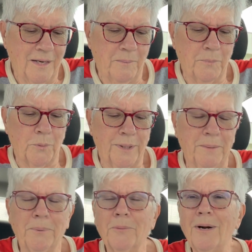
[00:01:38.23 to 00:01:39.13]

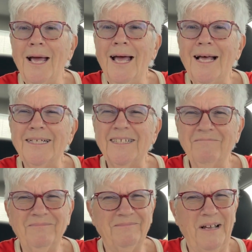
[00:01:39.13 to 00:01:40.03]
Marie Perez.
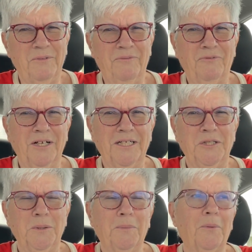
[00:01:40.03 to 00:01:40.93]
I wouldn't
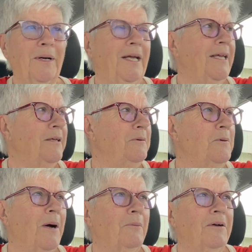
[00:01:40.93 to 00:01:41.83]
forget you, Marie. You
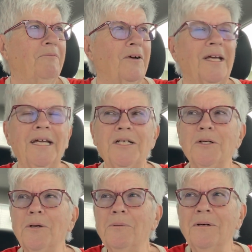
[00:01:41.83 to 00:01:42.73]
knew I wouldn't forget
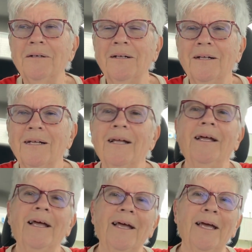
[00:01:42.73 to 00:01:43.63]
you.
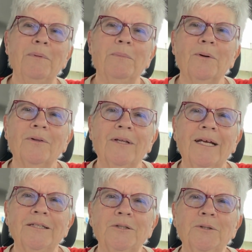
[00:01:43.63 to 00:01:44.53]
Happy
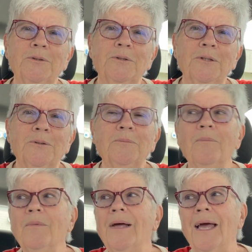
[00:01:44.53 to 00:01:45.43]
birthday to you.
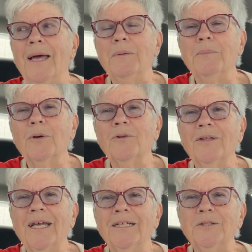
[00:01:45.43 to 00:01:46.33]
Happy
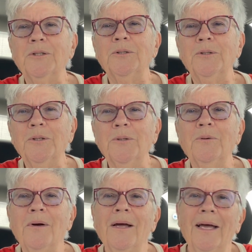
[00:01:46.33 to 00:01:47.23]
birthday to
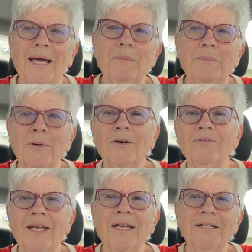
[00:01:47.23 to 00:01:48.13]
you. Happy
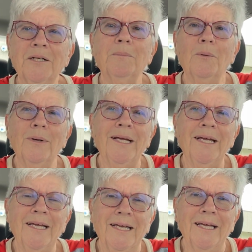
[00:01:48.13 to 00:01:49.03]
birthday, dear
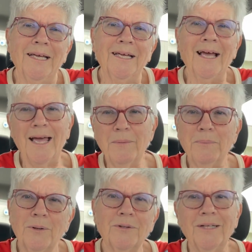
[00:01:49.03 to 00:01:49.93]
Marie. Happy
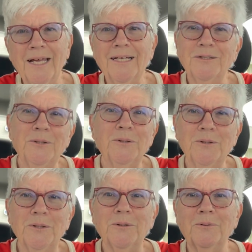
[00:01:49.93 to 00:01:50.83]
birthday to
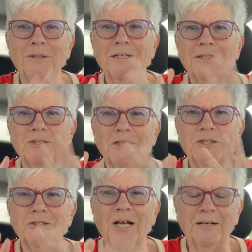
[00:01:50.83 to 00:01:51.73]
you.
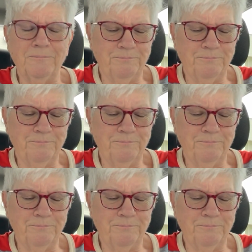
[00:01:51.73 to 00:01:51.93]
Cha-cha-cha.